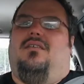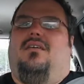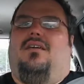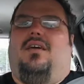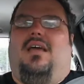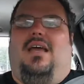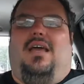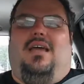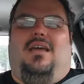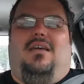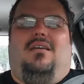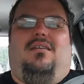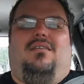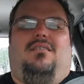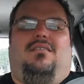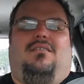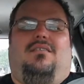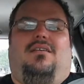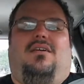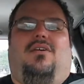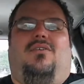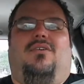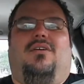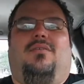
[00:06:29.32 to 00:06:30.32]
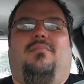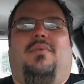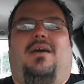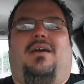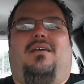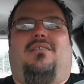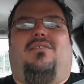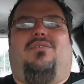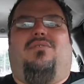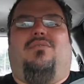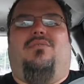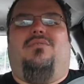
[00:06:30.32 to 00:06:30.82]
and going
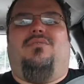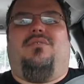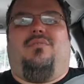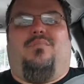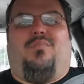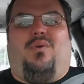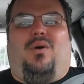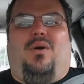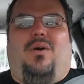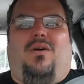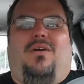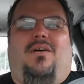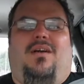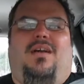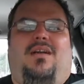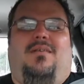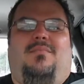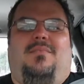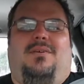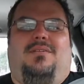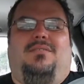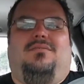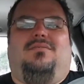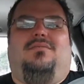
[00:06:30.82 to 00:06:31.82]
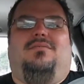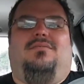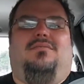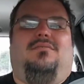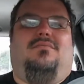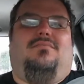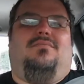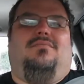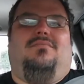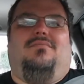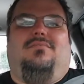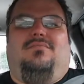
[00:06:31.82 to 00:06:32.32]
back through the program
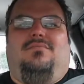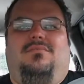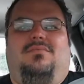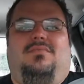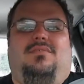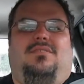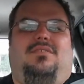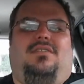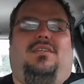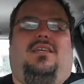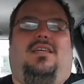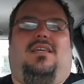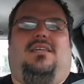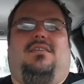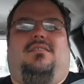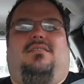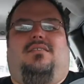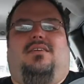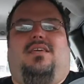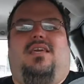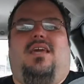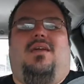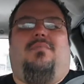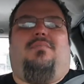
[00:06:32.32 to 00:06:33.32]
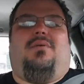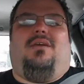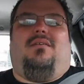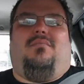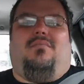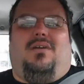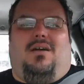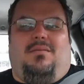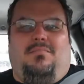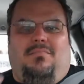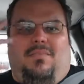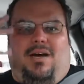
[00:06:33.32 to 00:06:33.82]
and keeping
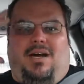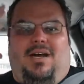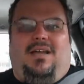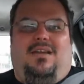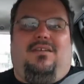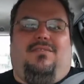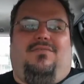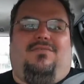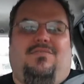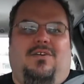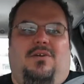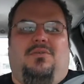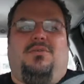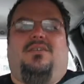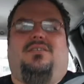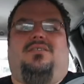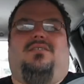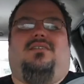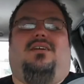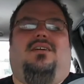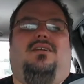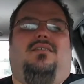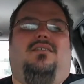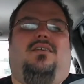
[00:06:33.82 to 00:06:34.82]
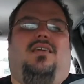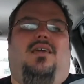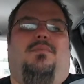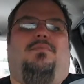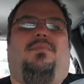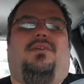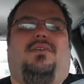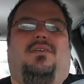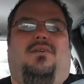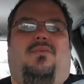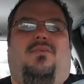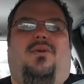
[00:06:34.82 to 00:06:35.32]
my mind focused on
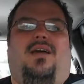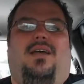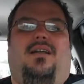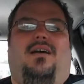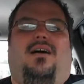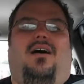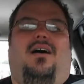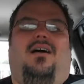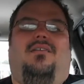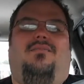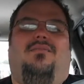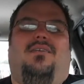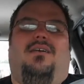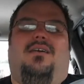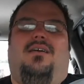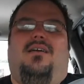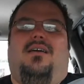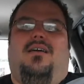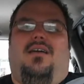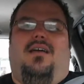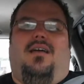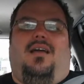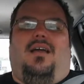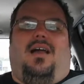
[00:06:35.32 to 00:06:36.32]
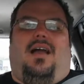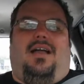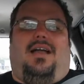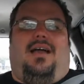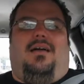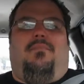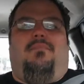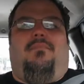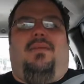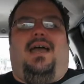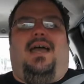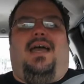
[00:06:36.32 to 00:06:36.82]
keeping the weight off, I
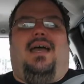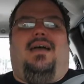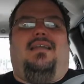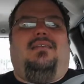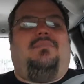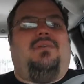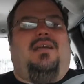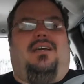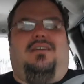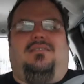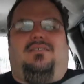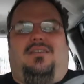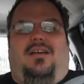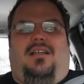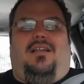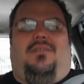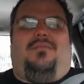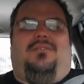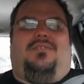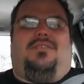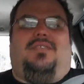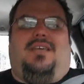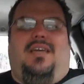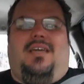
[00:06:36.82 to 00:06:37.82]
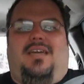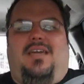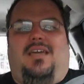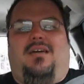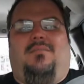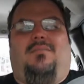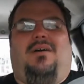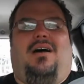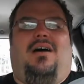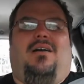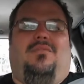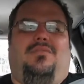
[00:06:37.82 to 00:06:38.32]
got mad because all I was thinking
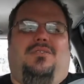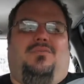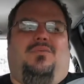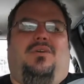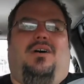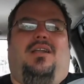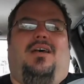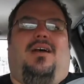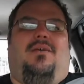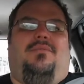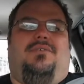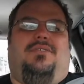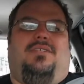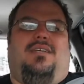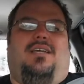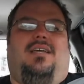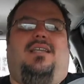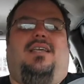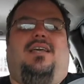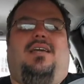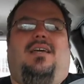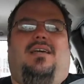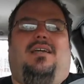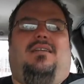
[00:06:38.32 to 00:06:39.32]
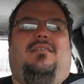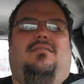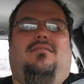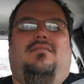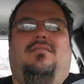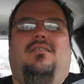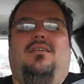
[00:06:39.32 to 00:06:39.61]
about was what I was eating, and